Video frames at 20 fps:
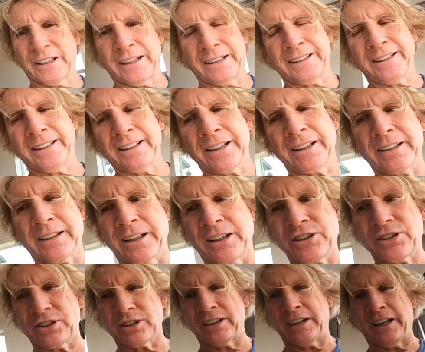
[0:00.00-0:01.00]
I needed that I
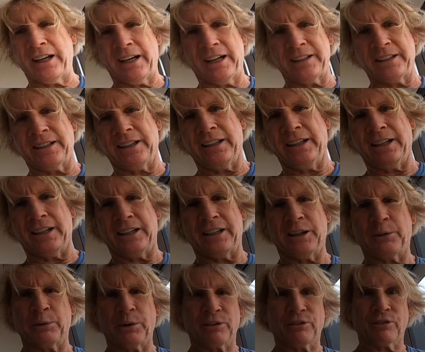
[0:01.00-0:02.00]
should have had
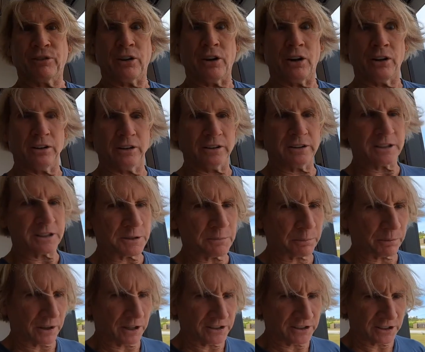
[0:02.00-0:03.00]
anyway for all of these
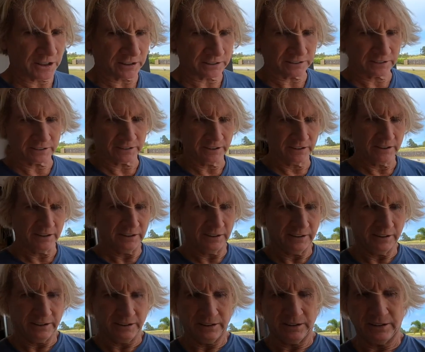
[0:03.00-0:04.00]
projects.
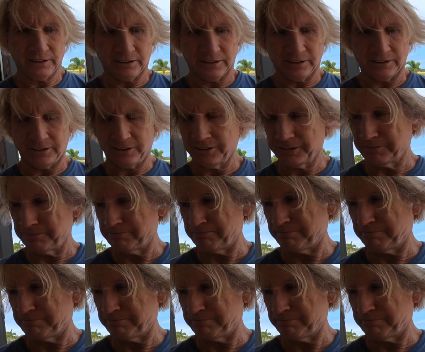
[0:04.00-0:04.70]
But